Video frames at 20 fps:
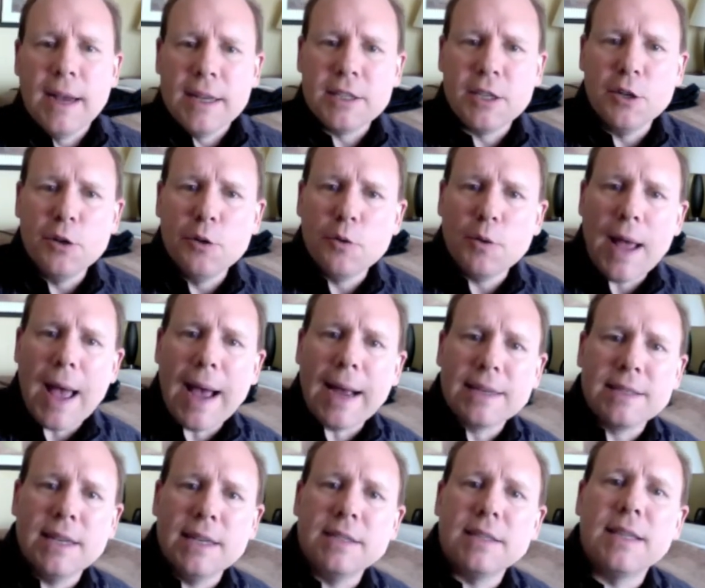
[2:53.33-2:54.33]
to
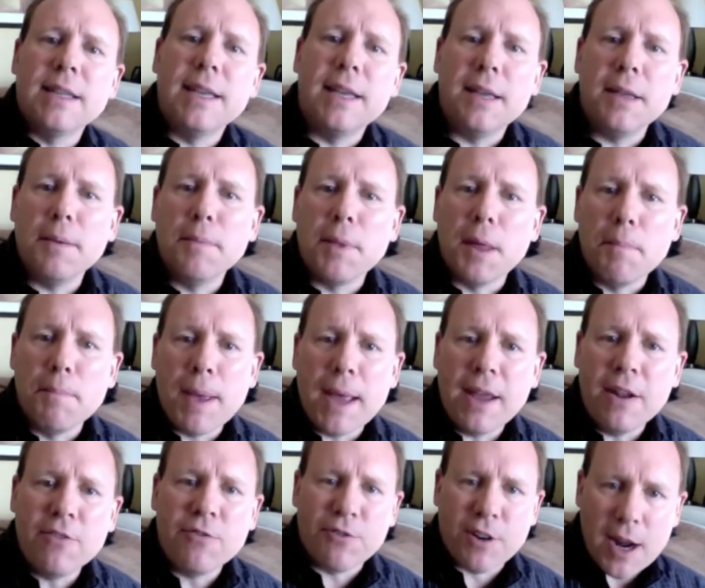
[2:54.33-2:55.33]
access the
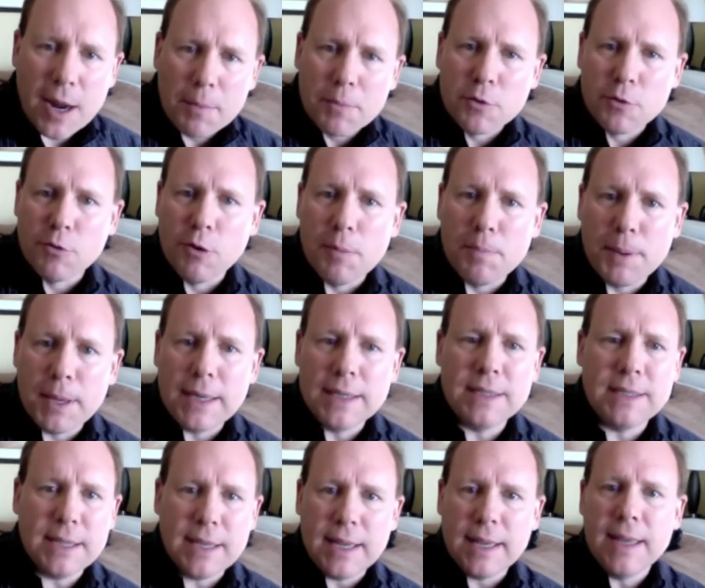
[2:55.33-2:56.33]
mainframe through a
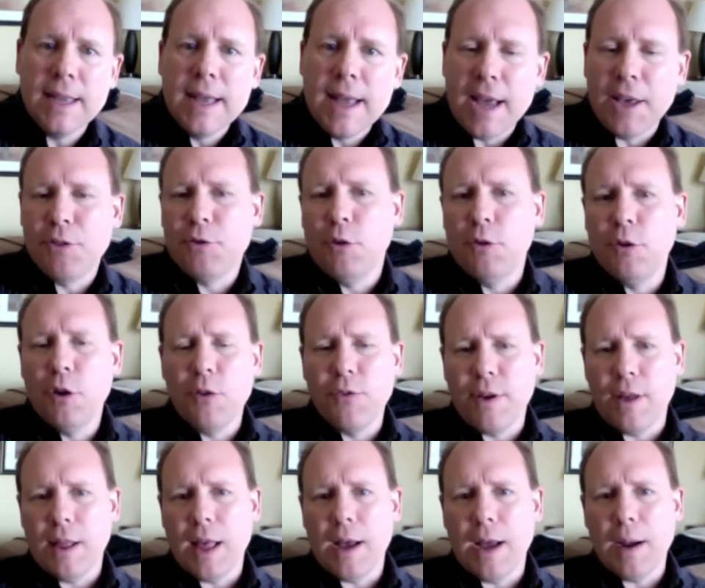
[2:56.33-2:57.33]
PC and through a
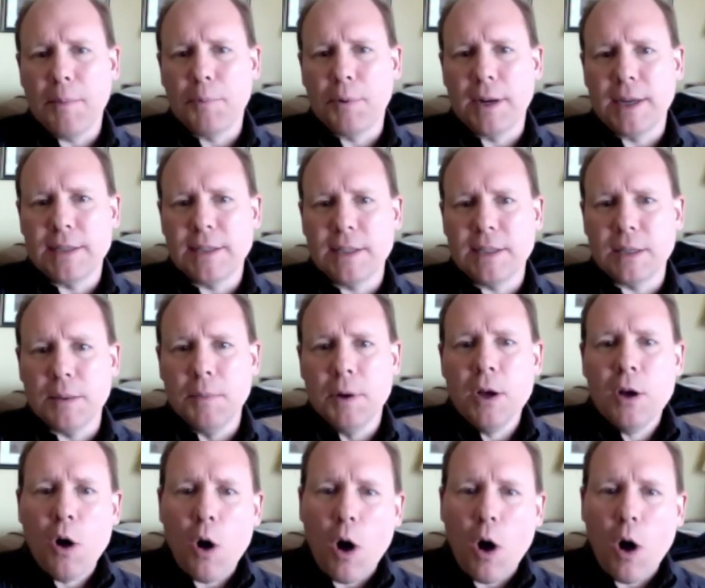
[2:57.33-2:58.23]
Novell operating system.